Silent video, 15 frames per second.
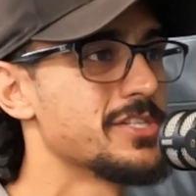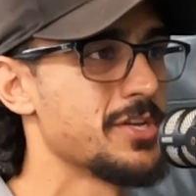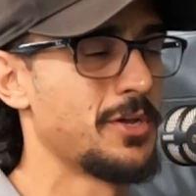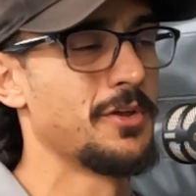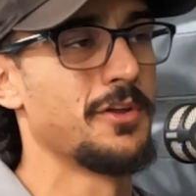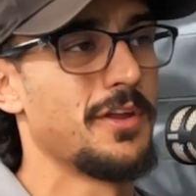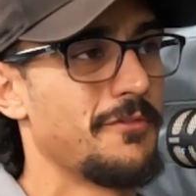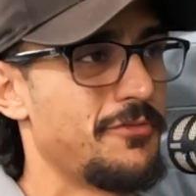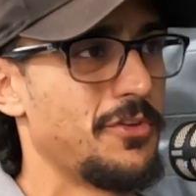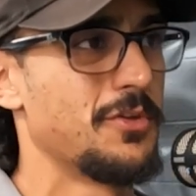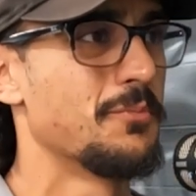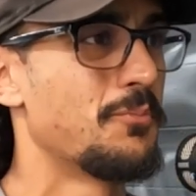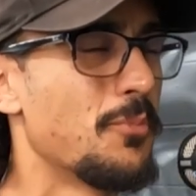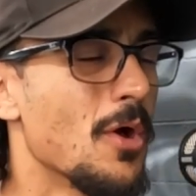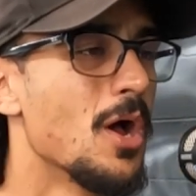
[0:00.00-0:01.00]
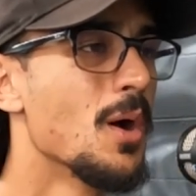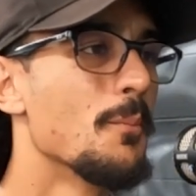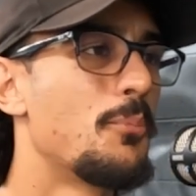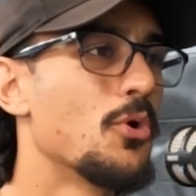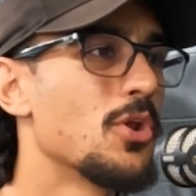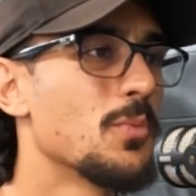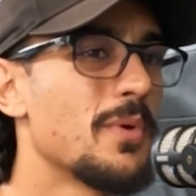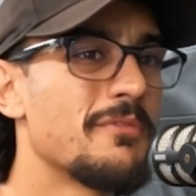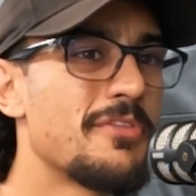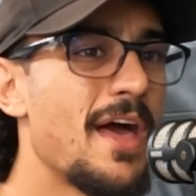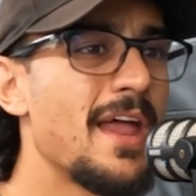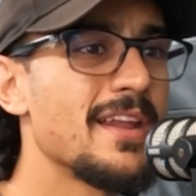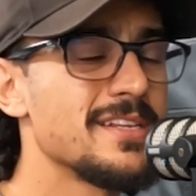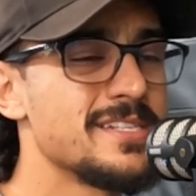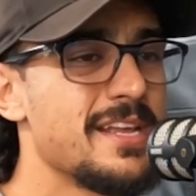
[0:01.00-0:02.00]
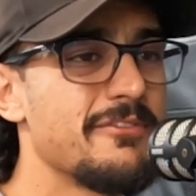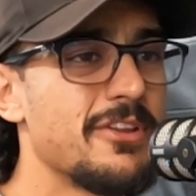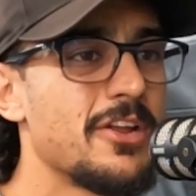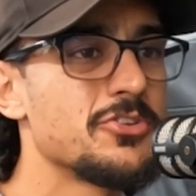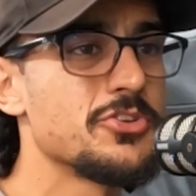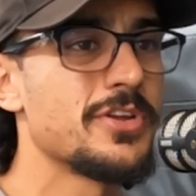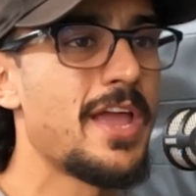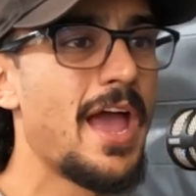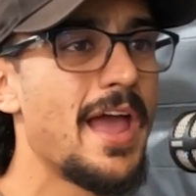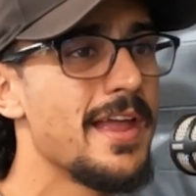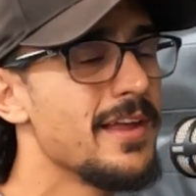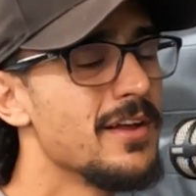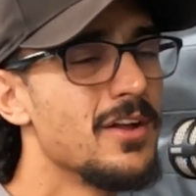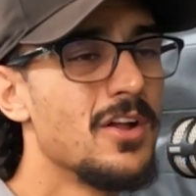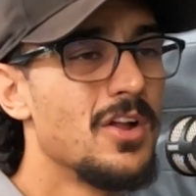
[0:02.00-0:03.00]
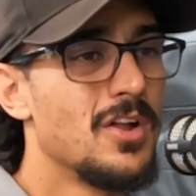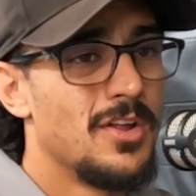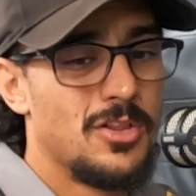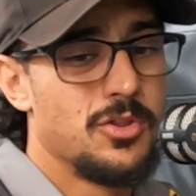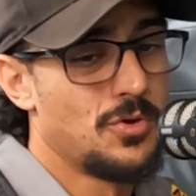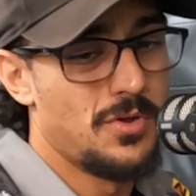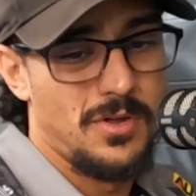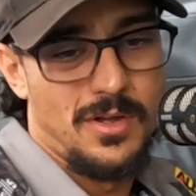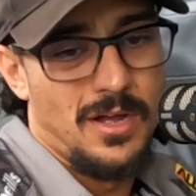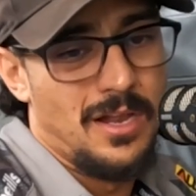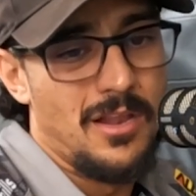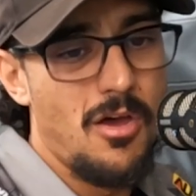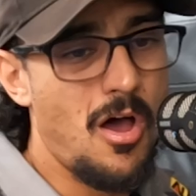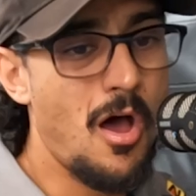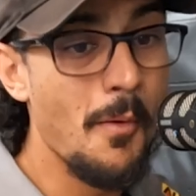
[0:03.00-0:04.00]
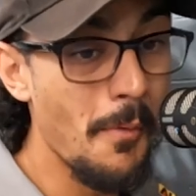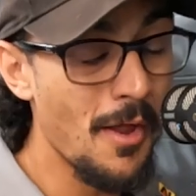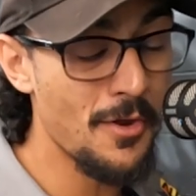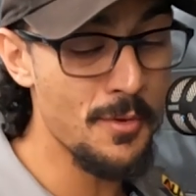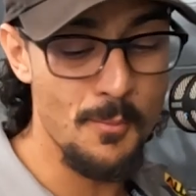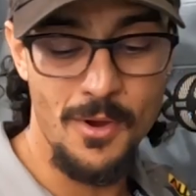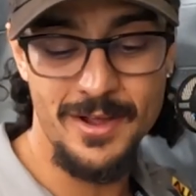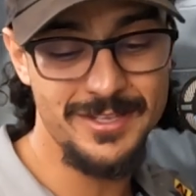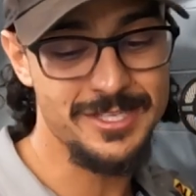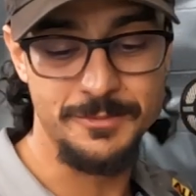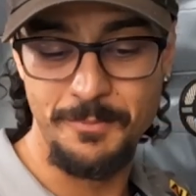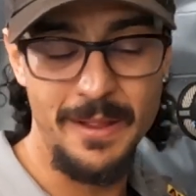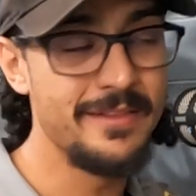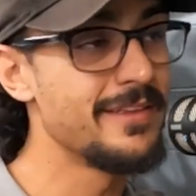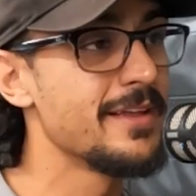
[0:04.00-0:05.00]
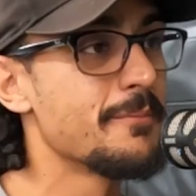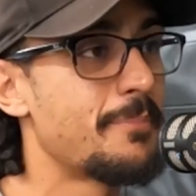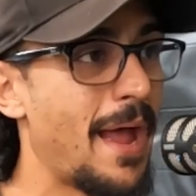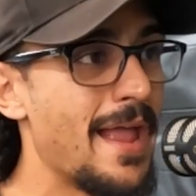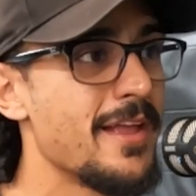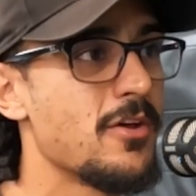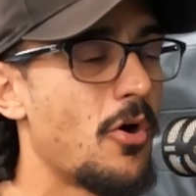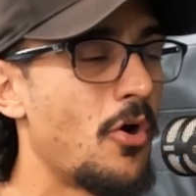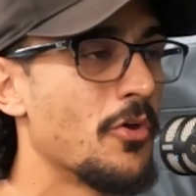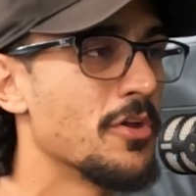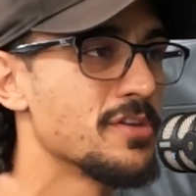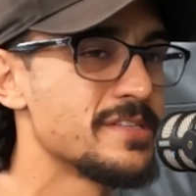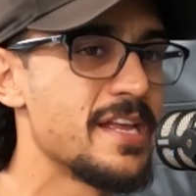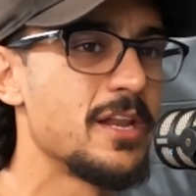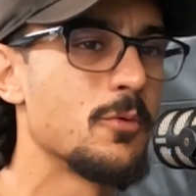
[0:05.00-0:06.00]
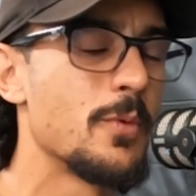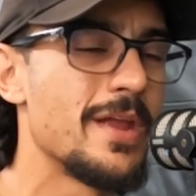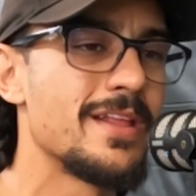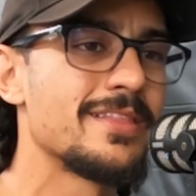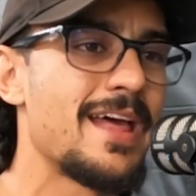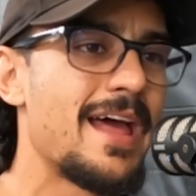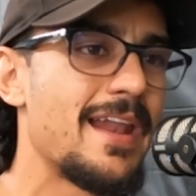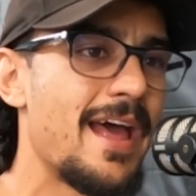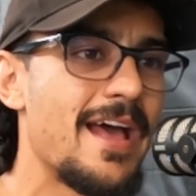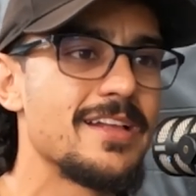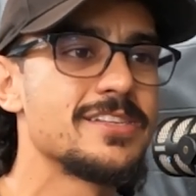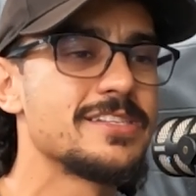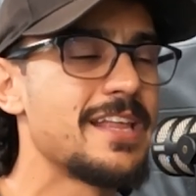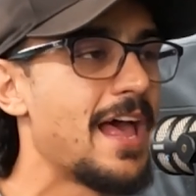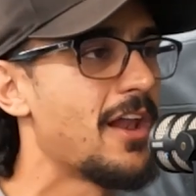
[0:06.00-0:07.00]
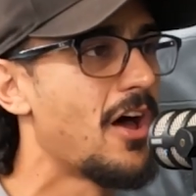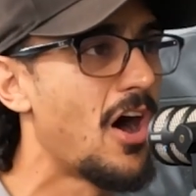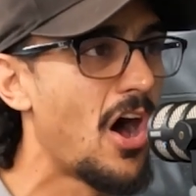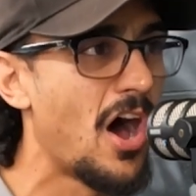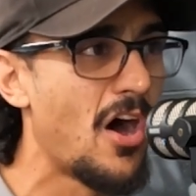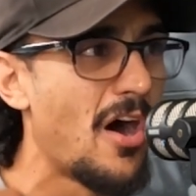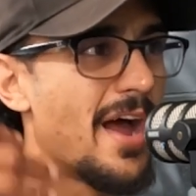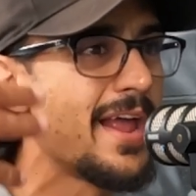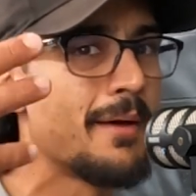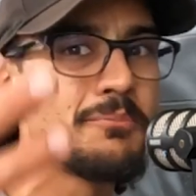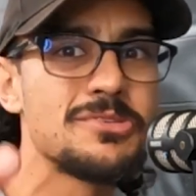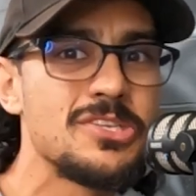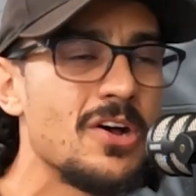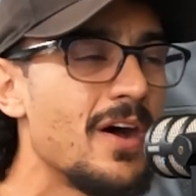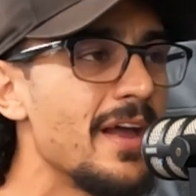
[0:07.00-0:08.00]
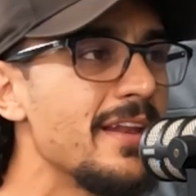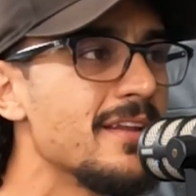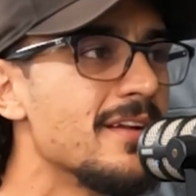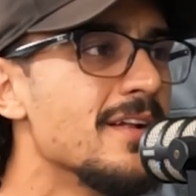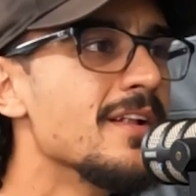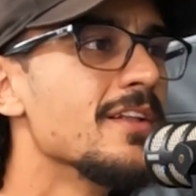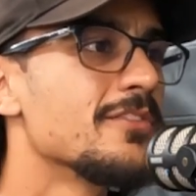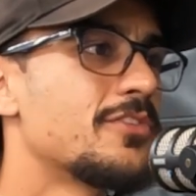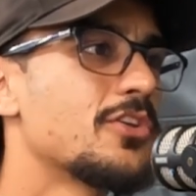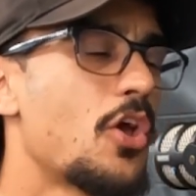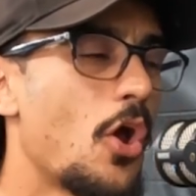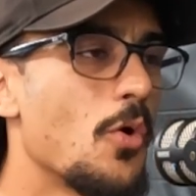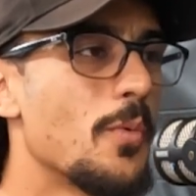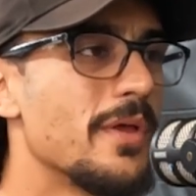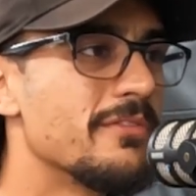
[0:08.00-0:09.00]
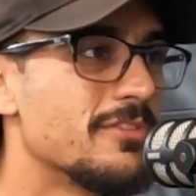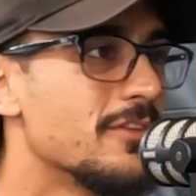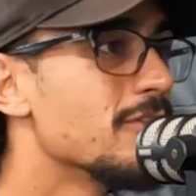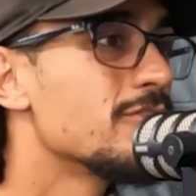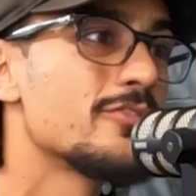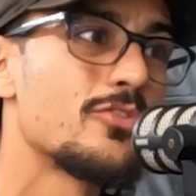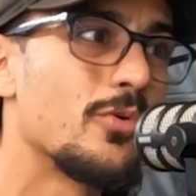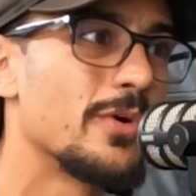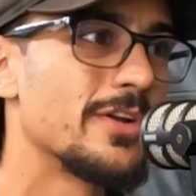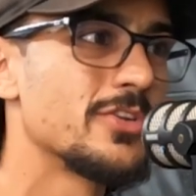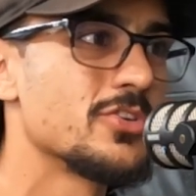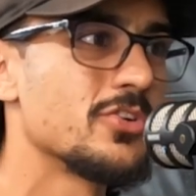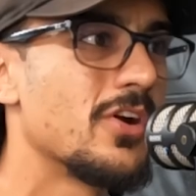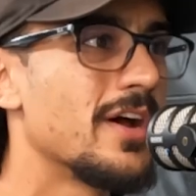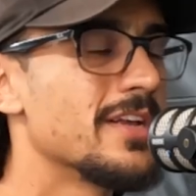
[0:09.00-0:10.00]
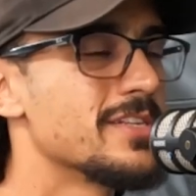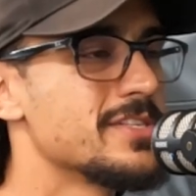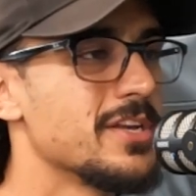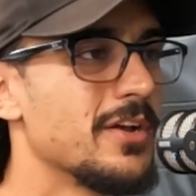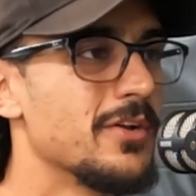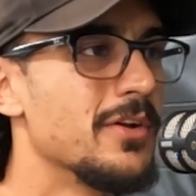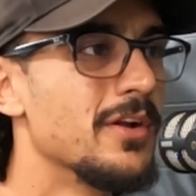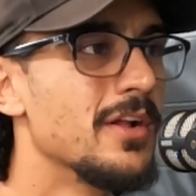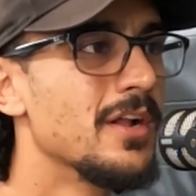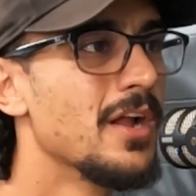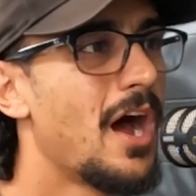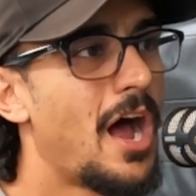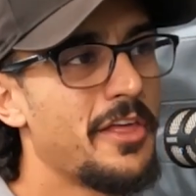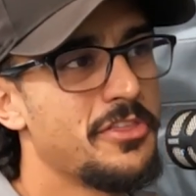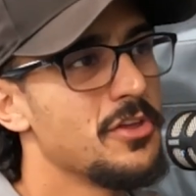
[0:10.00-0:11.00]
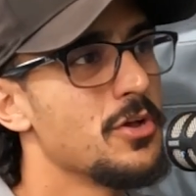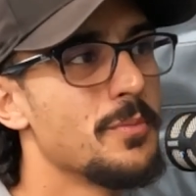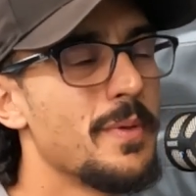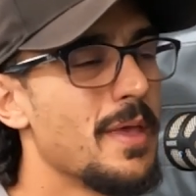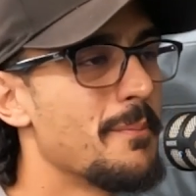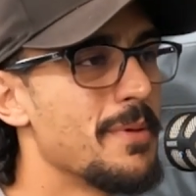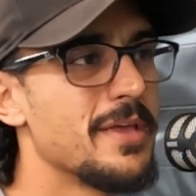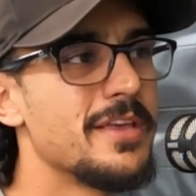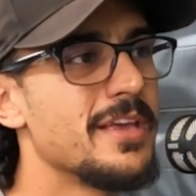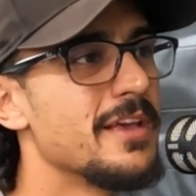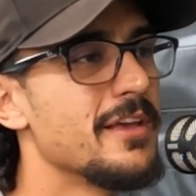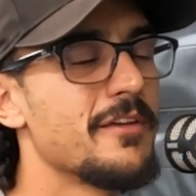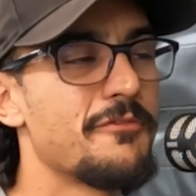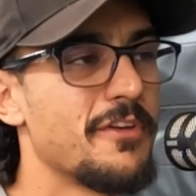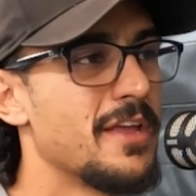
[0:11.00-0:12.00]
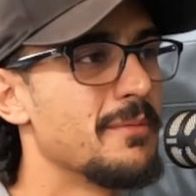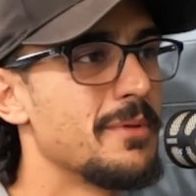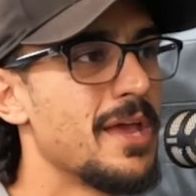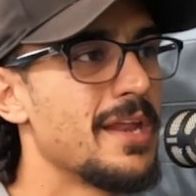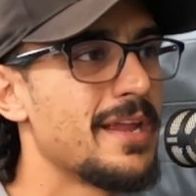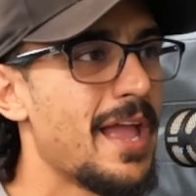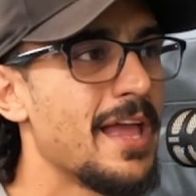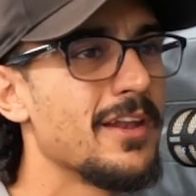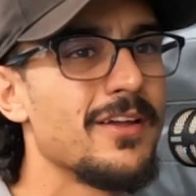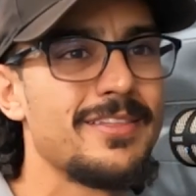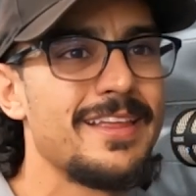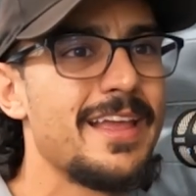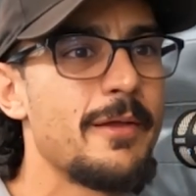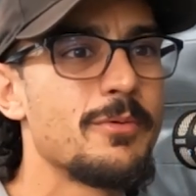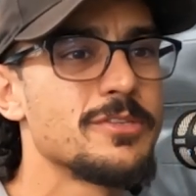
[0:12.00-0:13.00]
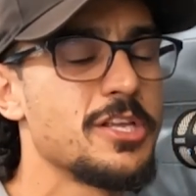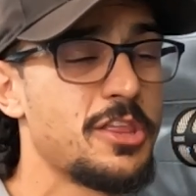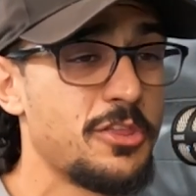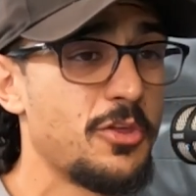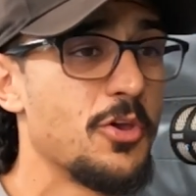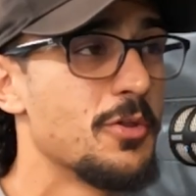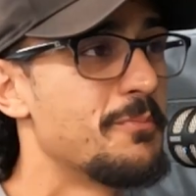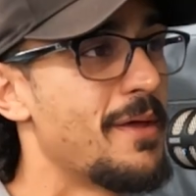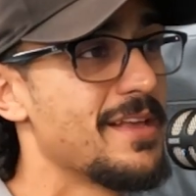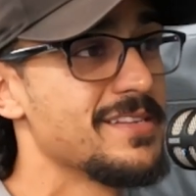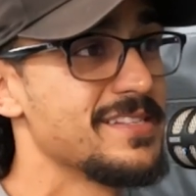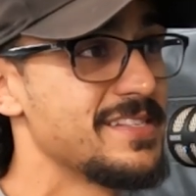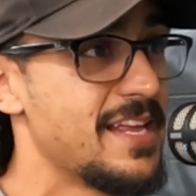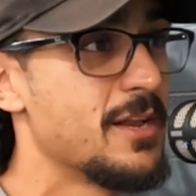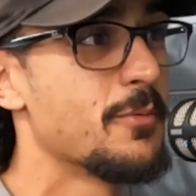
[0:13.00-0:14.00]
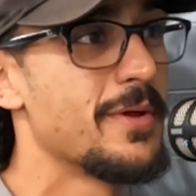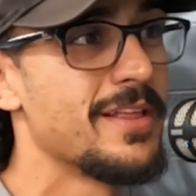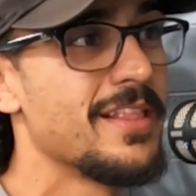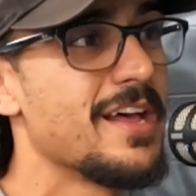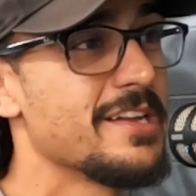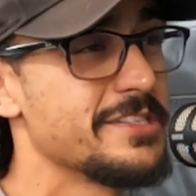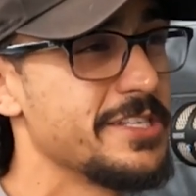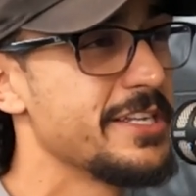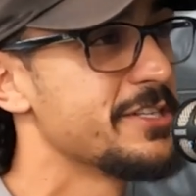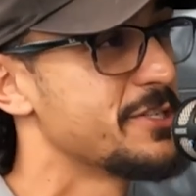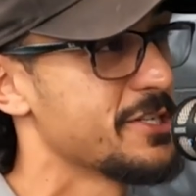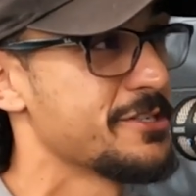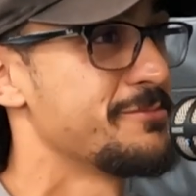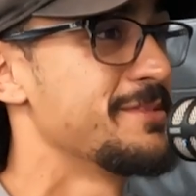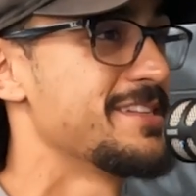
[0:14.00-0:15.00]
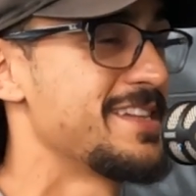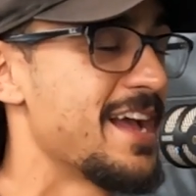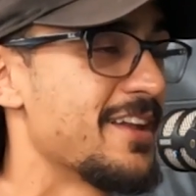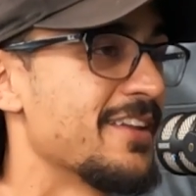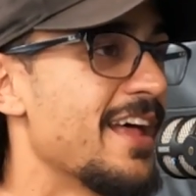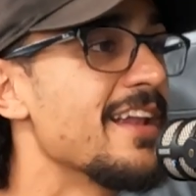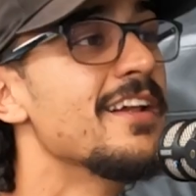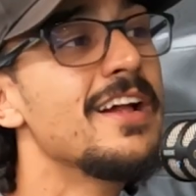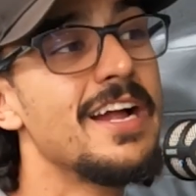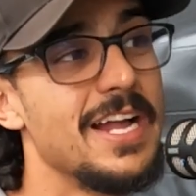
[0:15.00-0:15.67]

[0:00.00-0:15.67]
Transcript: So if you put it with that at $700K, look, I don't mind spending bank on a centre wing that has that high upside to go with scoring tries. So I think it'll be a big year for him yet again. I think he was a third best centre wing last year, just missed out on that.